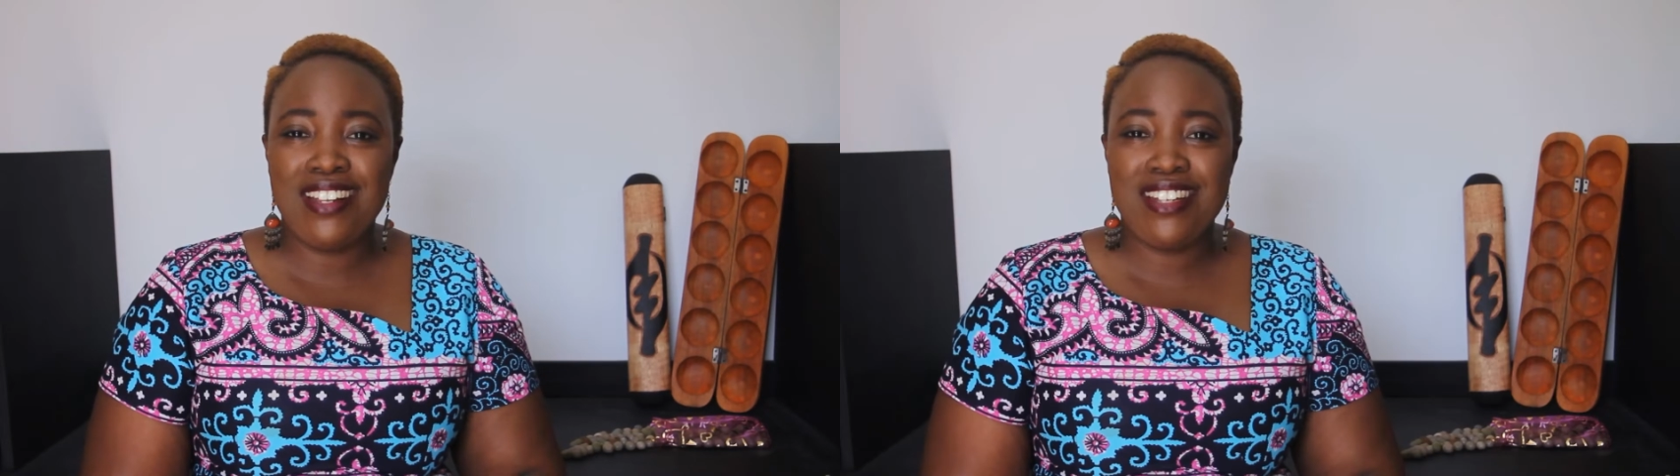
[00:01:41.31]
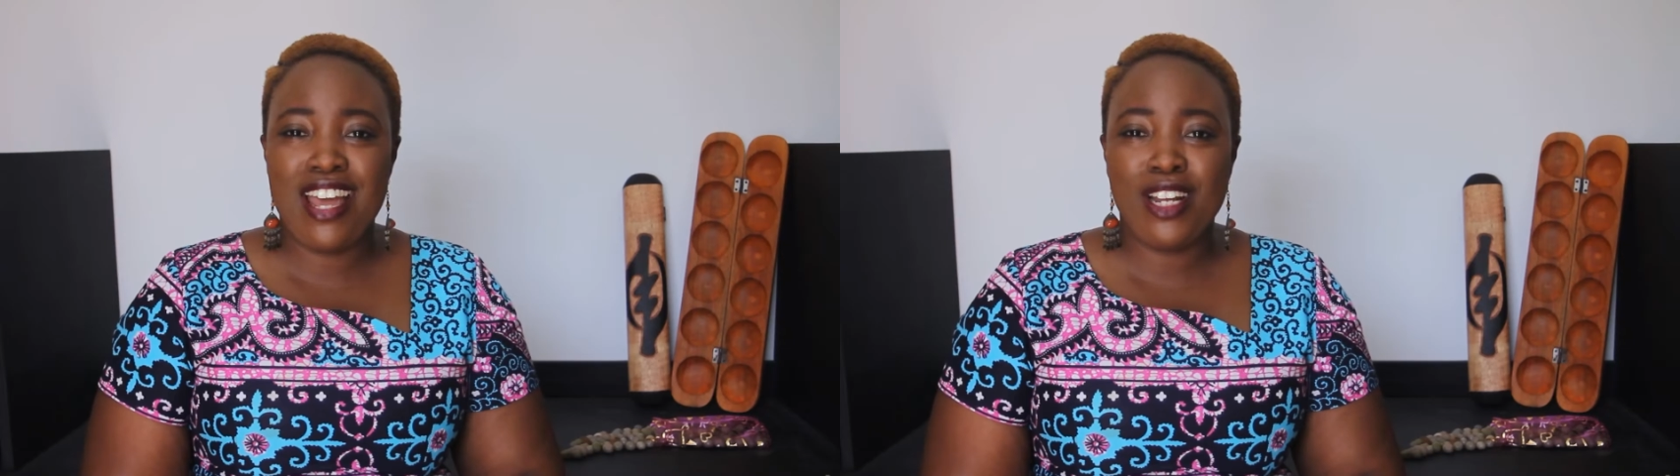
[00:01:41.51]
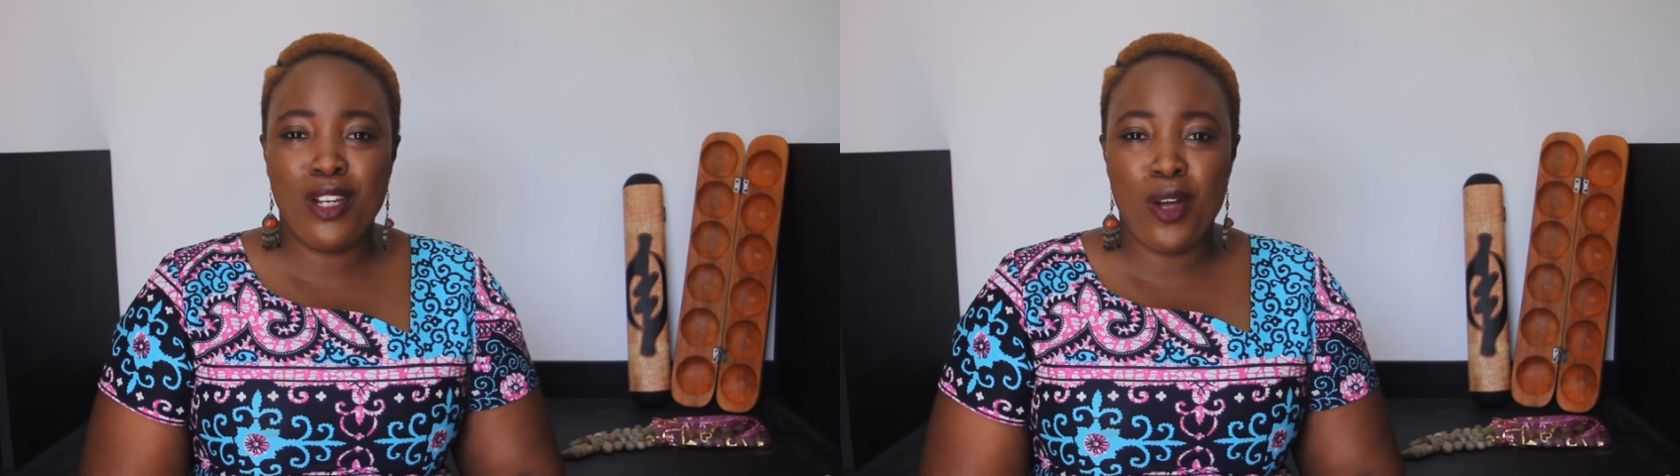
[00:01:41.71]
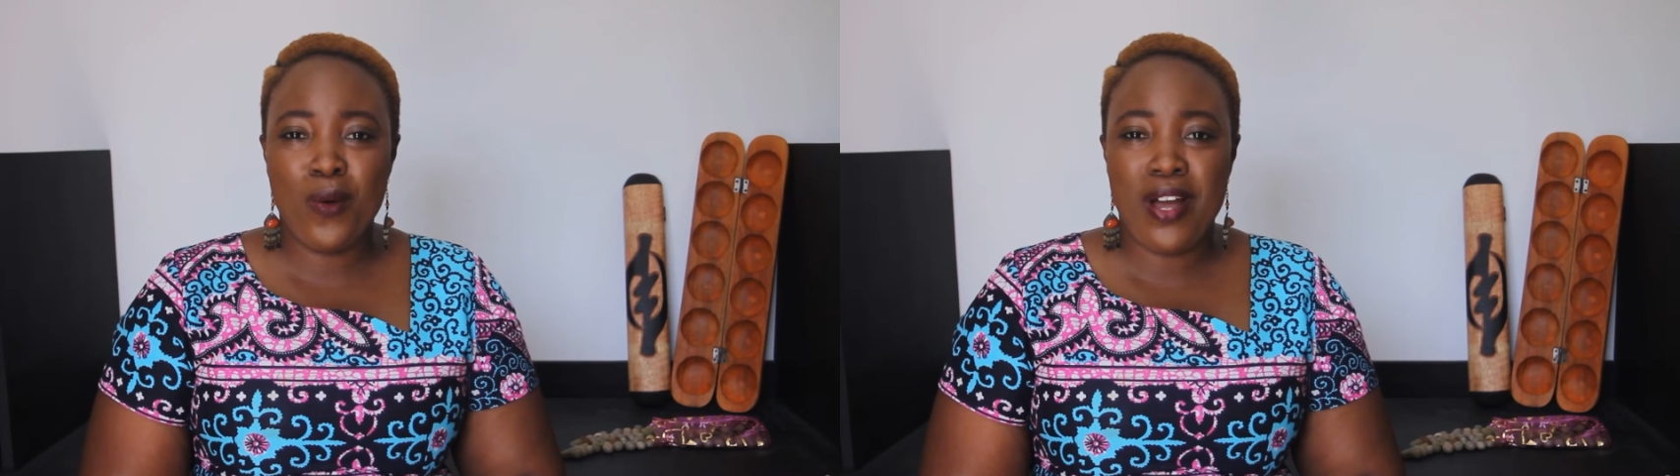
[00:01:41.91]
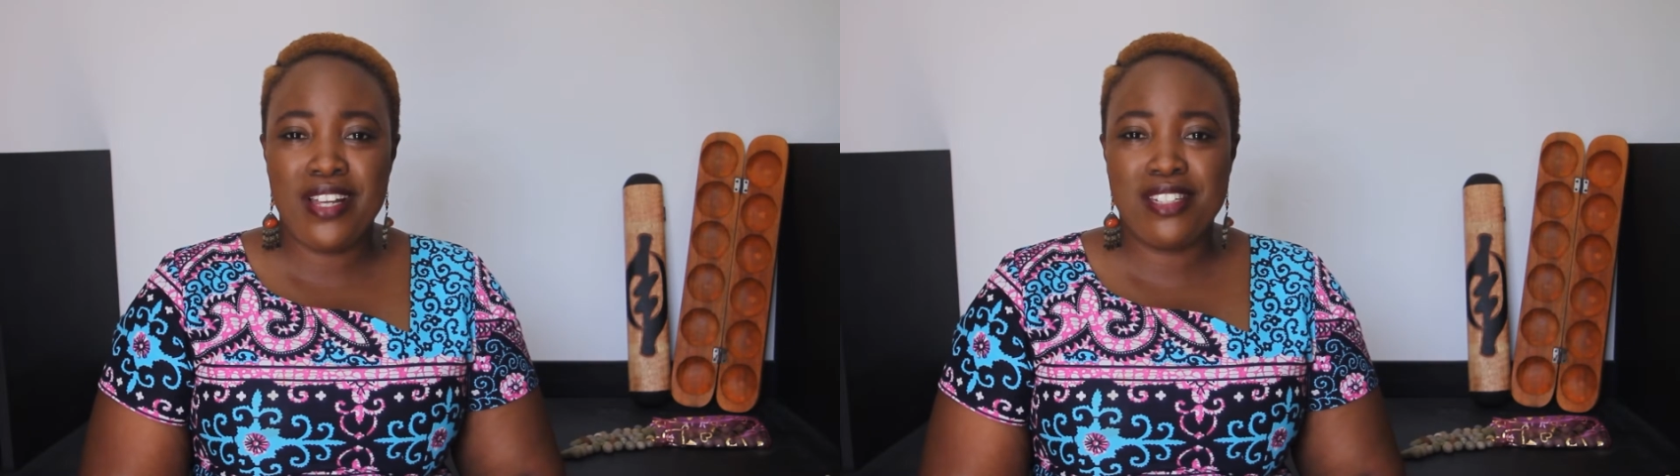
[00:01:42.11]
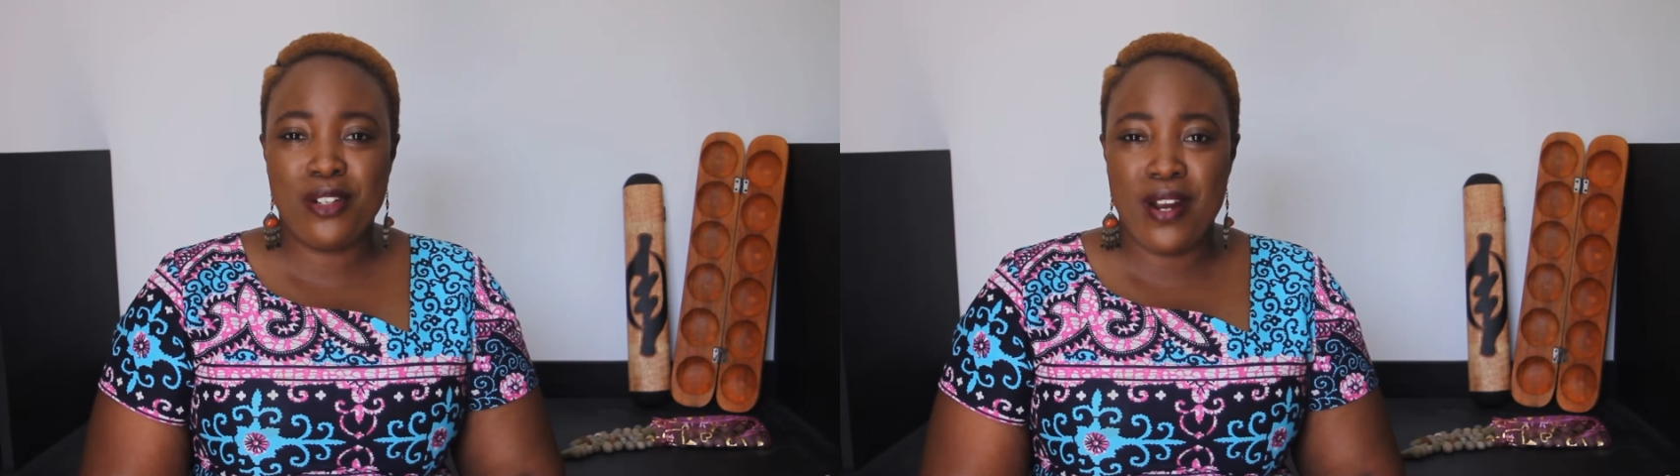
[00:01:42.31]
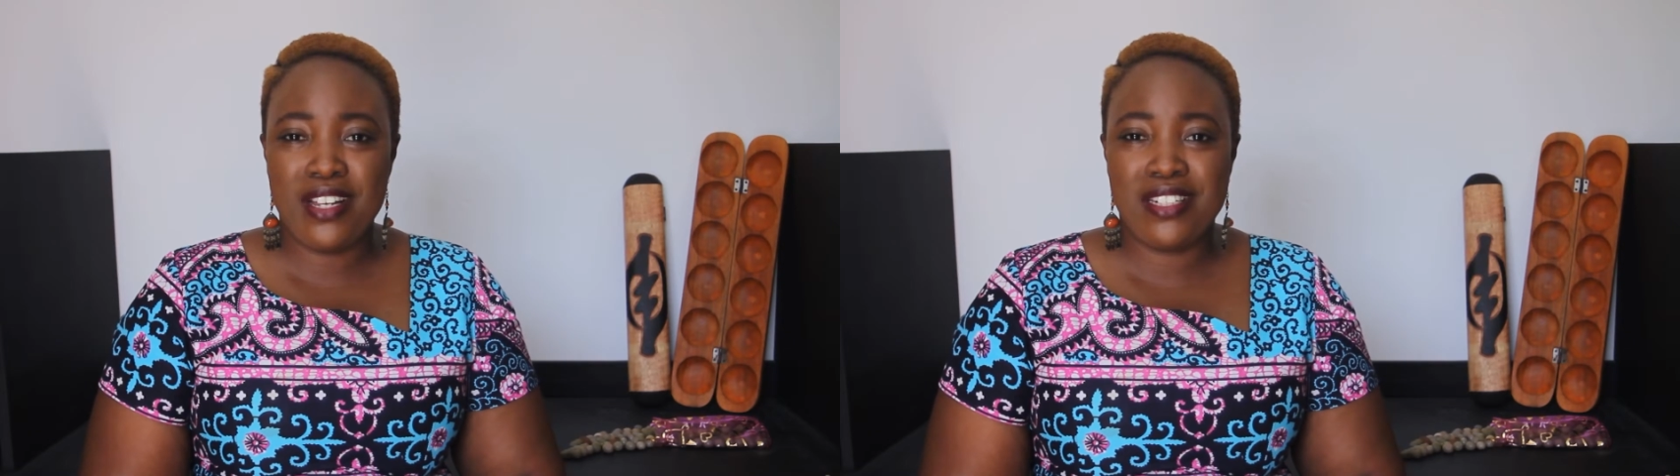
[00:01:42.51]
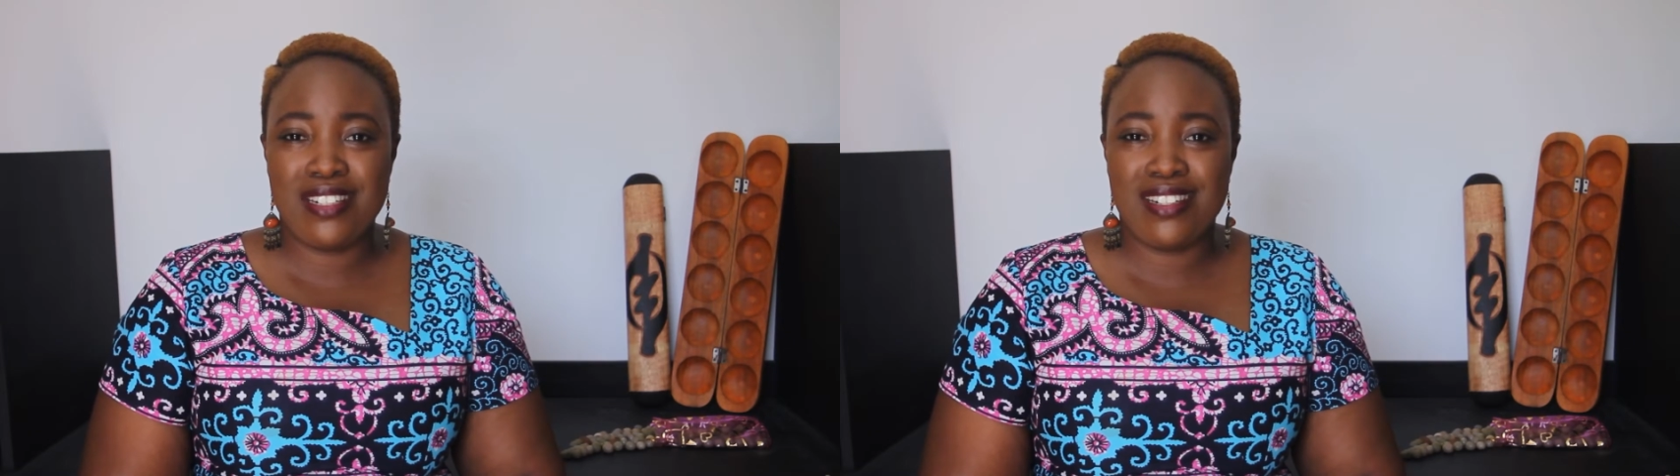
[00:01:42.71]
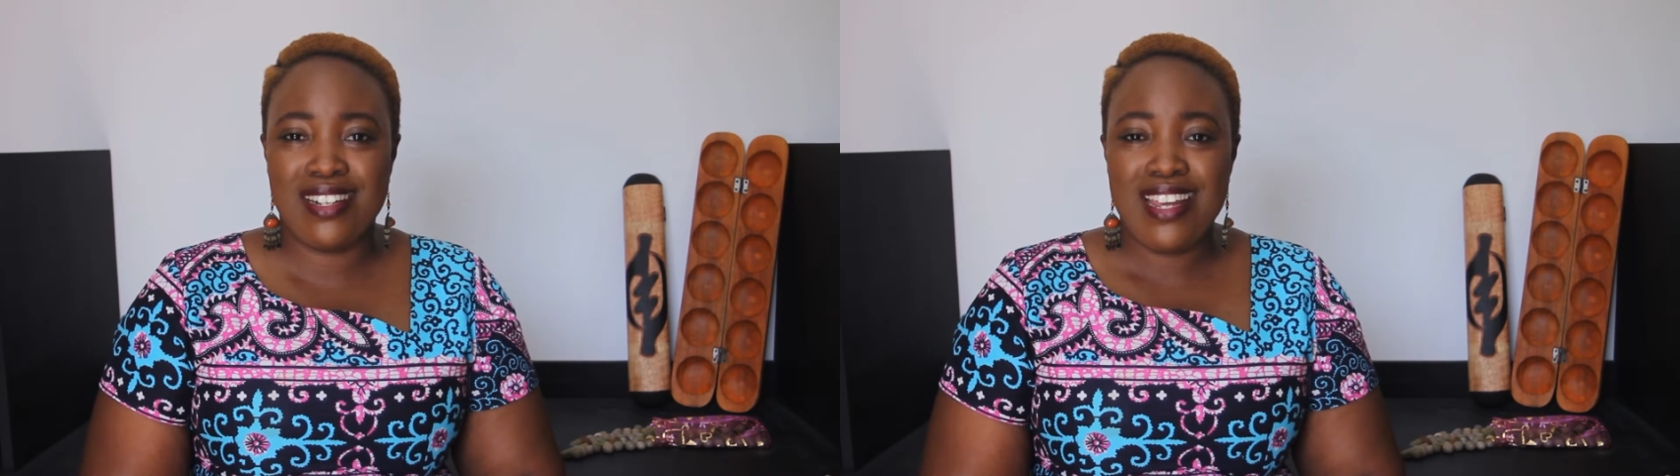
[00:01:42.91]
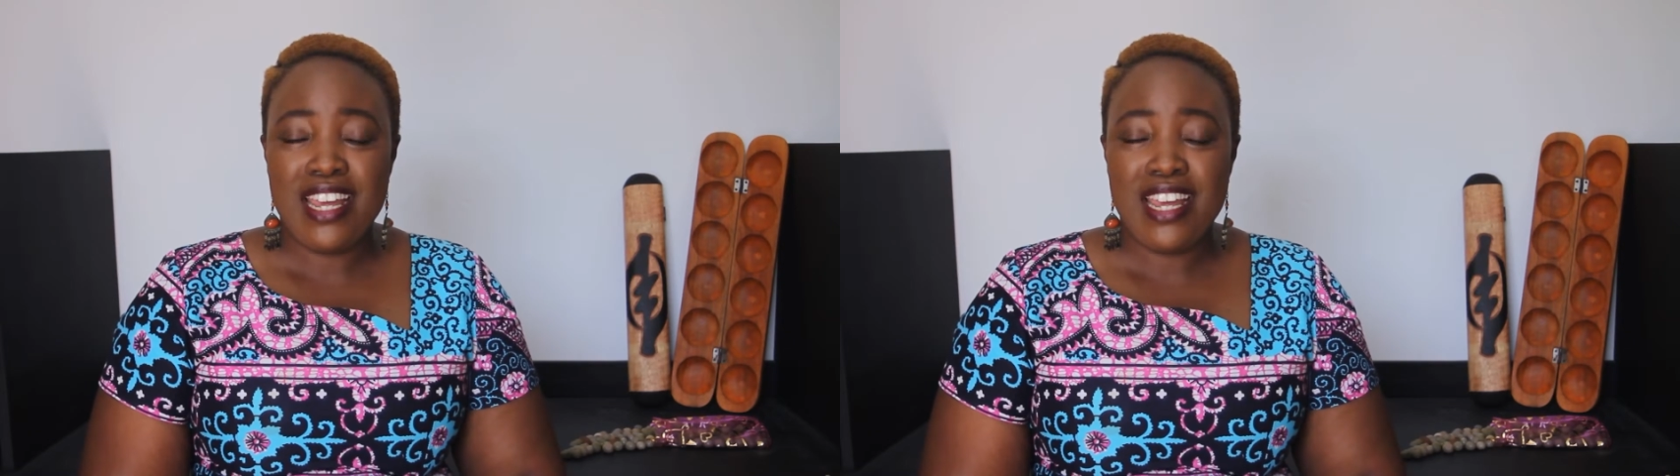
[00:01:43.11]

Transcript: anti-clockwise direction.